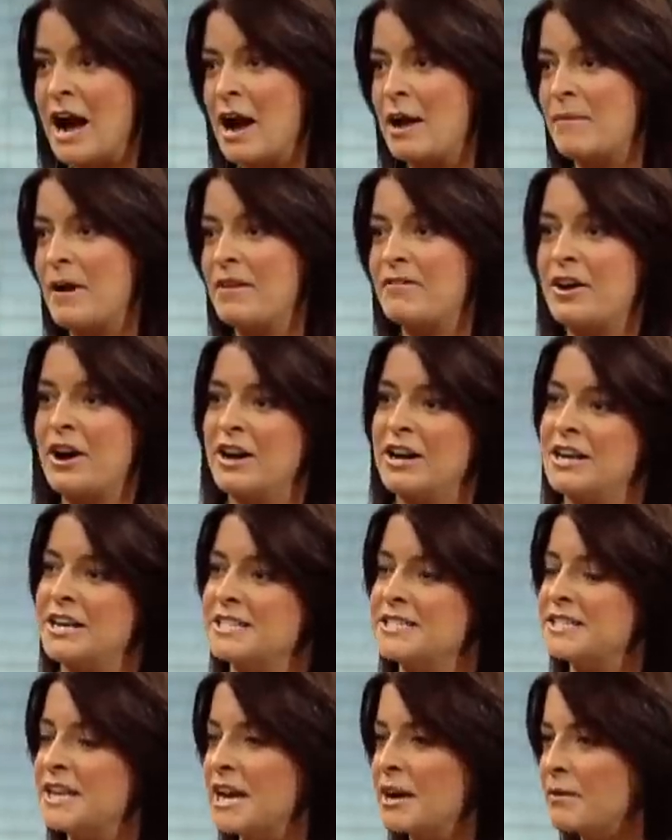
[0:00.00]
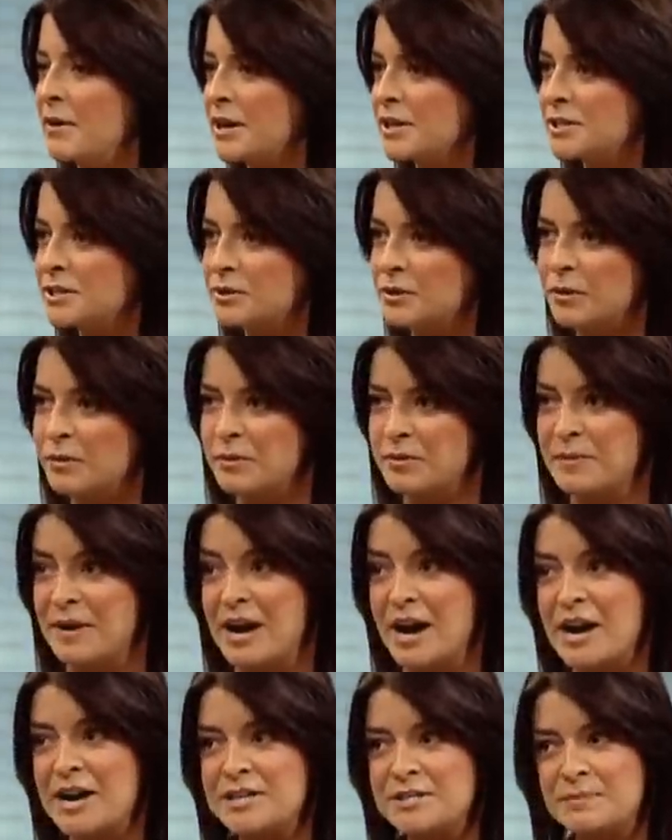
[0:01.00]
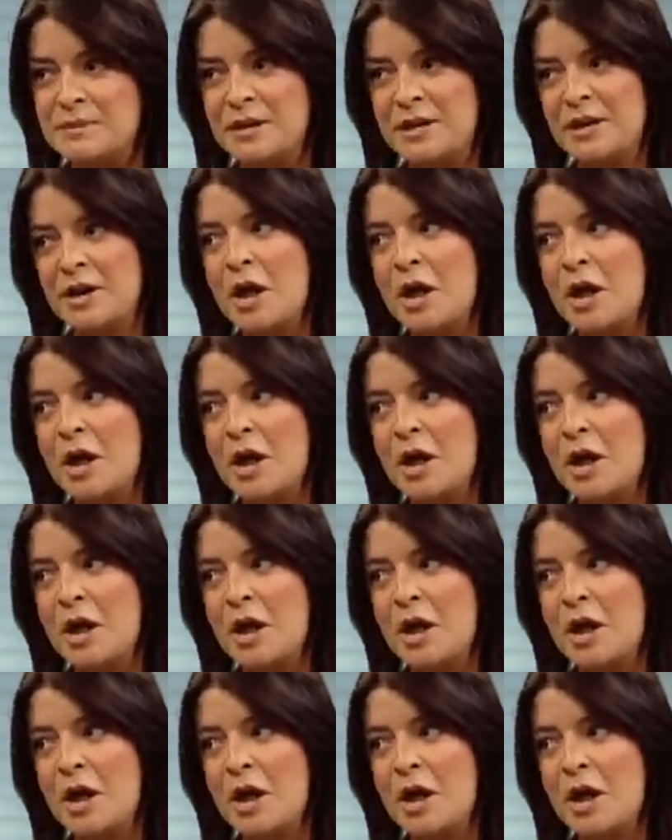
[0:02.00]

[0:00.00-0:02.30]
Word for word: Um, I've gone on a Segway tour with my husband,